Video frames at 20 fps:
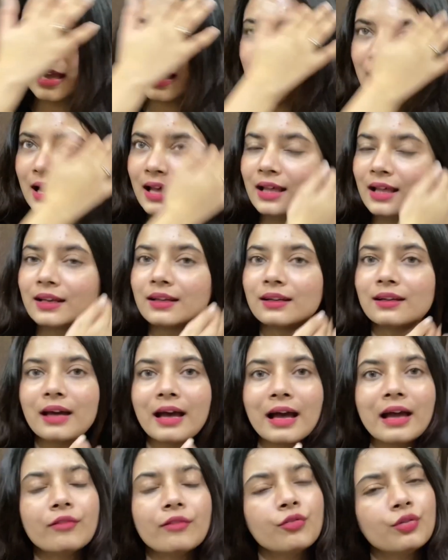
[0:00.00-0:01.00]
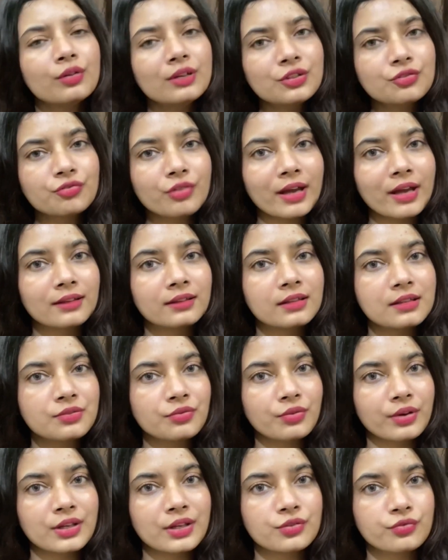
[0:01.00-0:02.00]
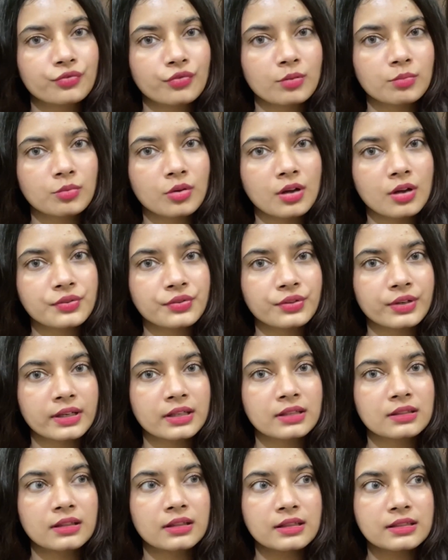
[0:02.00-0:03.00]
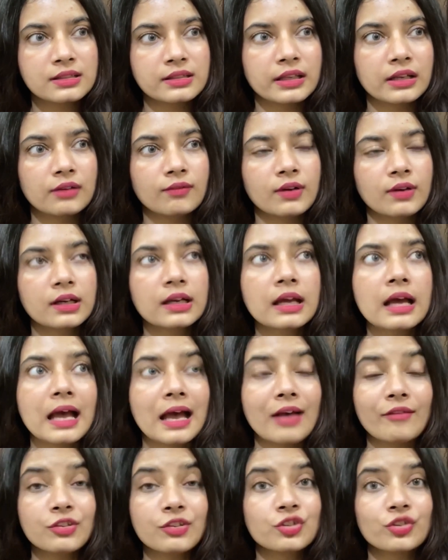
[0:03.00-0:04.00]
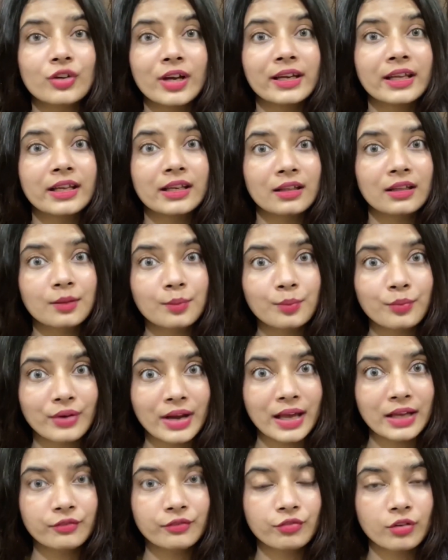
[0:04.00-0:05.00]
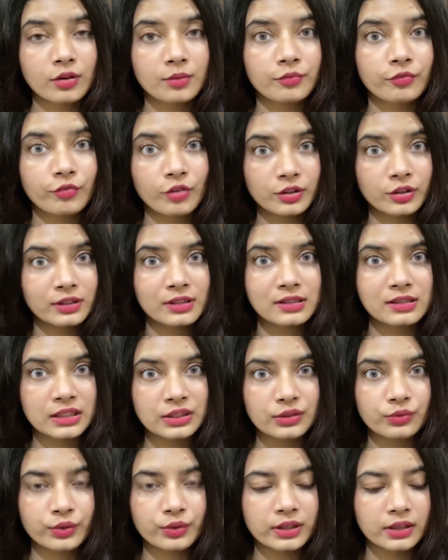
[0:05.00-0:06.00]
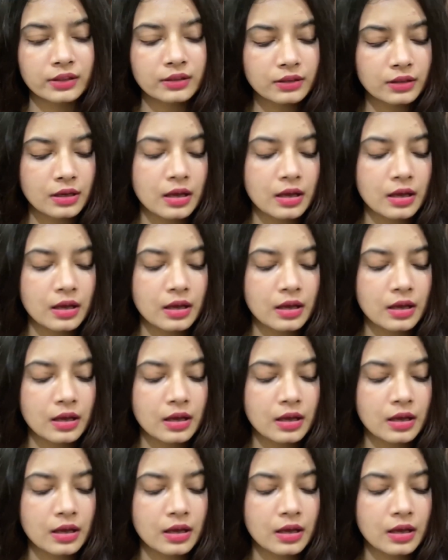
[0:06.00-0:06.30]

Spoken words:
And I only tried this range from Cosrx, the snail one. I haven't tried any other brand for this ingredient,